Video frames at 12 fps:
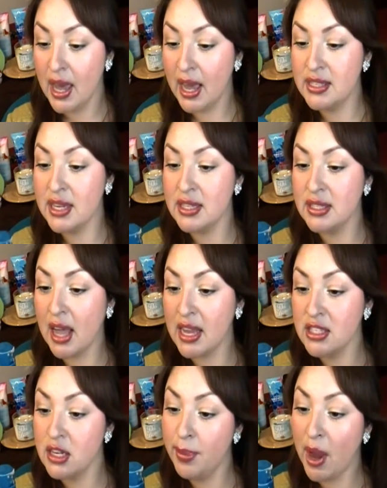It says
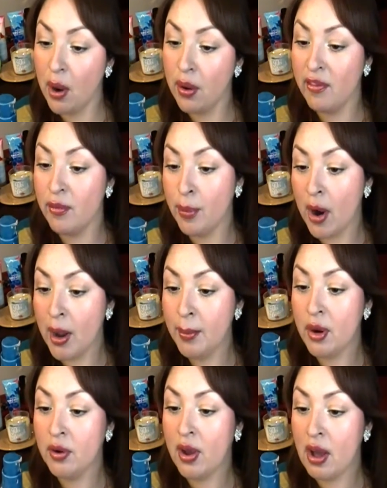lasting power of a
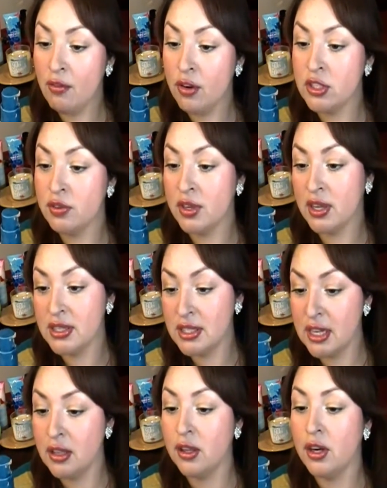primer, coverage of a
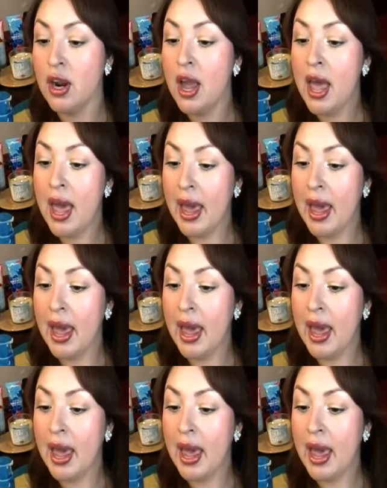concealer,